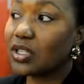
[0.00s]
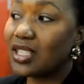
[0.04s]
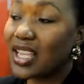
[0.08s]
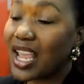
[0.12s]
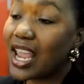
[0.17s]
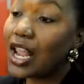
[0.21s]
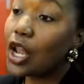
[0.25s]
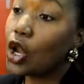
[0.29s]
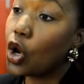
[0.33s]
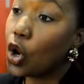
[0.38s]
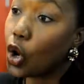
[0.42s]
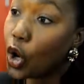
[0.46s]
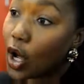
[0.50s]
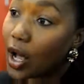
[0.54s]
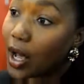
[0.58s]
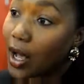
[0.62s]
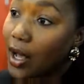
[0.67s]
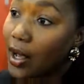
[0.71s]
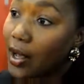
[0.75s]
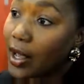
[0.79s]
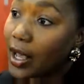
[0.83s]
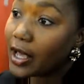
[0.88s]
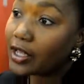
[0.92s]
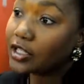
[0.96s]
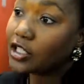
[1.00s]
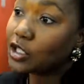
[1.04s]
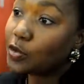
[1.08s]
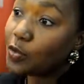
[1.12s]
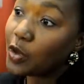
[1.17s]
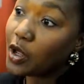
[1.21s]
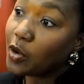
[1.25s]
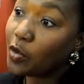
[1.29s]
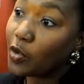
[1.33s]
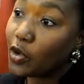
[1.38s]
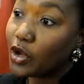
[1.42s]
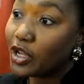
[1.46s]
to stay longer and
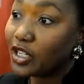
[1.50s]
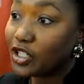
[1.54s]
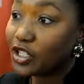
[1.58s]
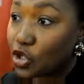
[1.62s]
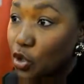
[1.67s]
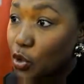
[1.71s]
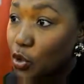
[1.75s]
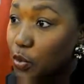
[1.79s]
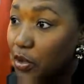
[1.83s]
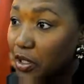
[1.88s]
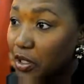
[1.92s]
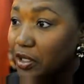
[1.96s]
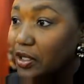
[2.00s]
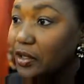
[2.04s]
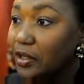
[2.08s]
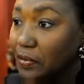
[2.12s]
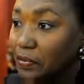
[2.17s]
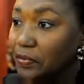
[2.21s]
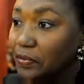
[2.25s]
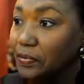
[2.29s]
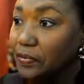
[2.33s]
spend more in Joburg.